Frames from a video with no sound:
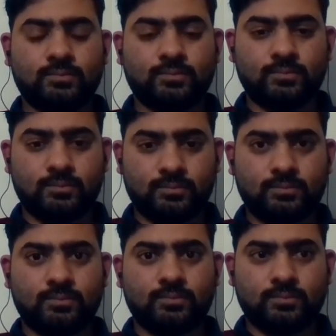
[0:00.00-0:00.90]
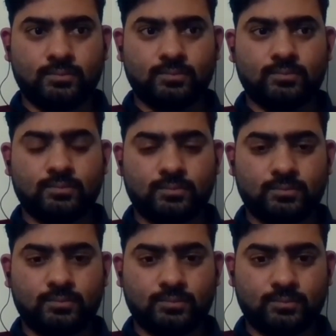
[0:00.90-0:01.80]

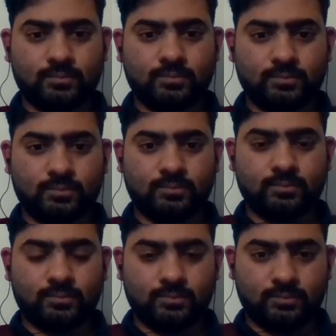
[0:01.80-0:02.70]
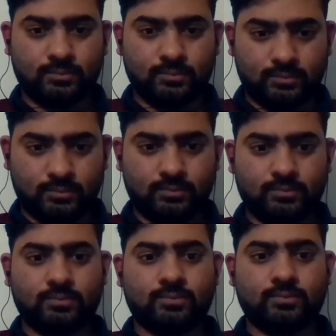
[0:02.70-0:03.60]

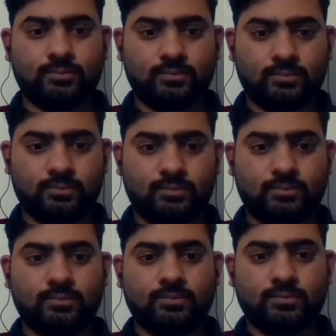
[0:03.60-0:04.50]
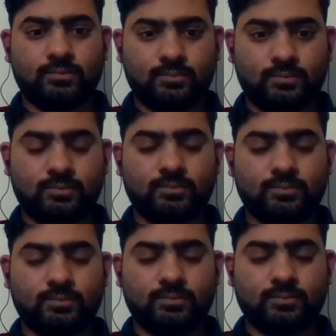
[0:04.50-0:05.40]

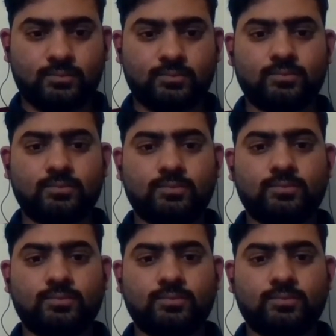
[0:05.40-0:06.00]
[no speech]